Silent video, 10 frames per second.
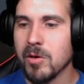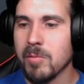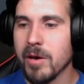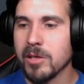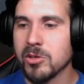
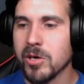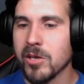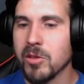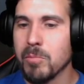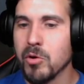might
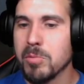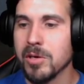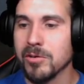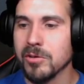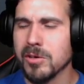attract the poop
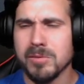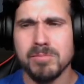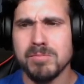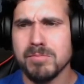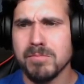killer.
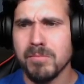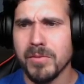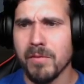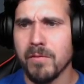The